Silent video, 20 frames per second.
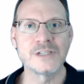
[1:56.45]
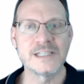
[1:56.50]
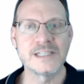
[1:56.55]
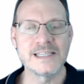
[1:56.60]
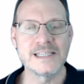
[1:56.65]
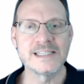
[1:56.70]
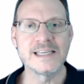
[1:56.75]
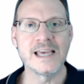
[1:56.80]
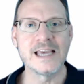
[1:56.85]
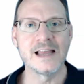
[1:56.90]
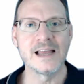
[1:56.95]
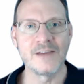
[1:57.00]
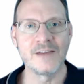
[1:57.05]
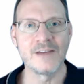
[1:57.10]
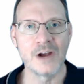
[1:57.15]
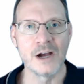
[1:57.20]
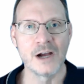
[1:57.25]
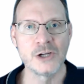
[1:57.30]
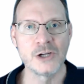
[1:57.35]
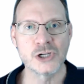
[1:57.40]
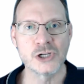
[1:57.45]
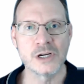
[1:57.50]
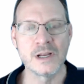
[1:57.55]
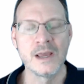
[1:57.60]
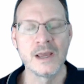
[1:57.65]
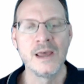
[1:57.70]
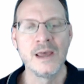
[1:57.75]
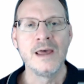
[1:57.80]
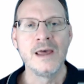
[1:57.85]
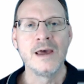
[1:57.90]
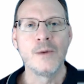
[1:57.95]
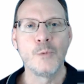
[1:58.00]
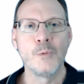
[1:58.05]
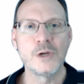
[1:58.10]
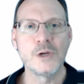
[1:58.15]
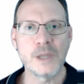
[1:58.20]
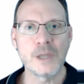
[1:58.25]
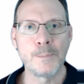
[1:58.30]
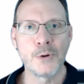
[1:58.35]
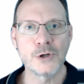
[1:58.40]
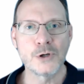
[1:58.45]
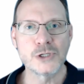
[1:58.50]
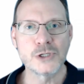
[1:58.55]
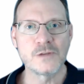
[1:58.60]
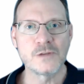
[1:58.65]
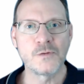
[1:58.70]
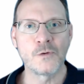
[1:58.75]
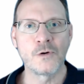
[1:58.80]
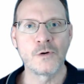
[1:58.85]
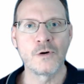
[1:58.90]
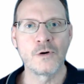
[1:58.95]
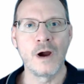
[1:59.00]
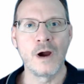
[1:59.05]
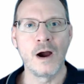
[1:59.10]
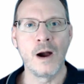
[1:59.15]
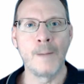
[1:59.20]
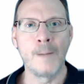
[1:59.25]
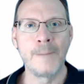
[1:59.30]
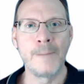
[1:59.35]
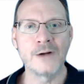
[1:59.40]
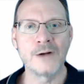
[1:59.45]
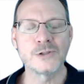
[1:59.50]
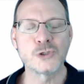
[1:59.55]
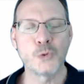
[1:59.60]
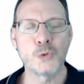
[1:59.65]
DC1100, which I purchased for about